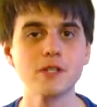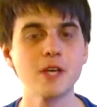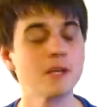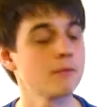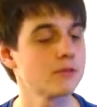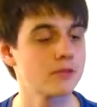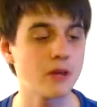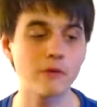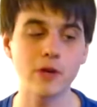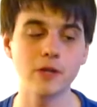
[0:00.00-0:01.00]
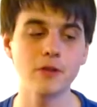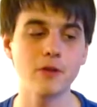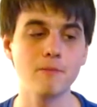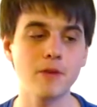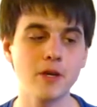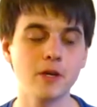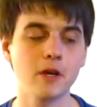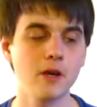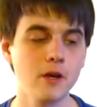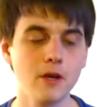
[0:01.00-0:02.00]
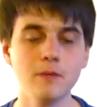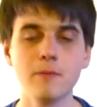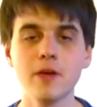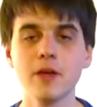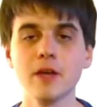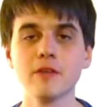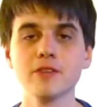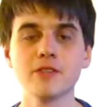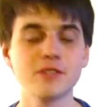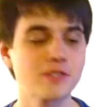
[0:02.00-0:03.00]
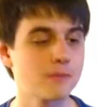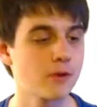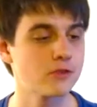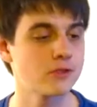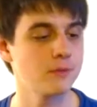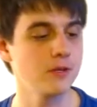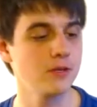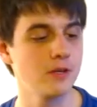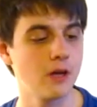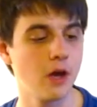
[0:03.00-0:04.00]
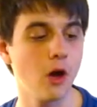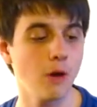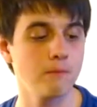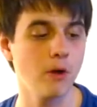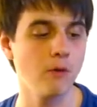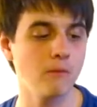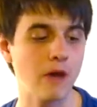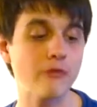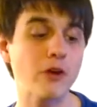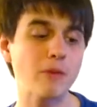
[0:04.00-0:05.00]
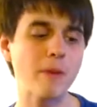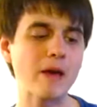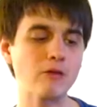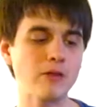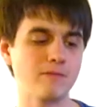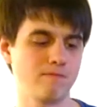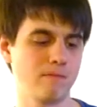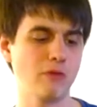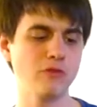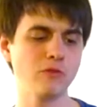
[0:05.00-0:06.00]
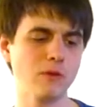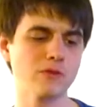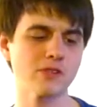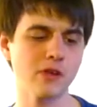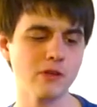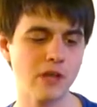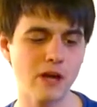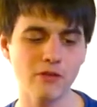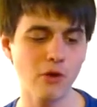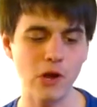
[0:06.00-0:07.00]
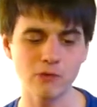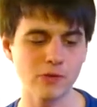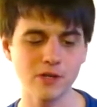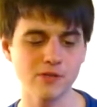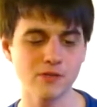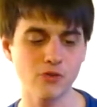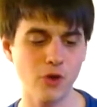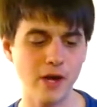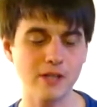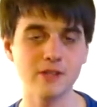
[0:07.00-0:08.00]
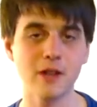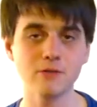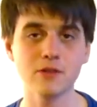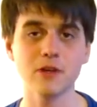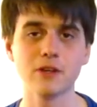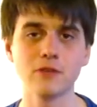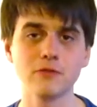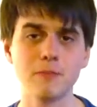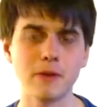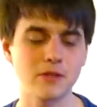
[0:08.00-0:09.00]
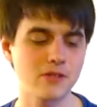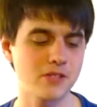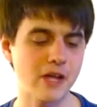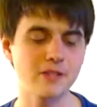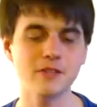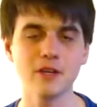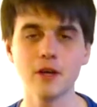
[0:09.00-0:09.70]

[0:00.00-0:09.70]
its end, but today we've got another big beer. This is supposed to be a hop bomb. I've heard about it a few months ago and I thought I really should try it, and I was lucky enough to pick this at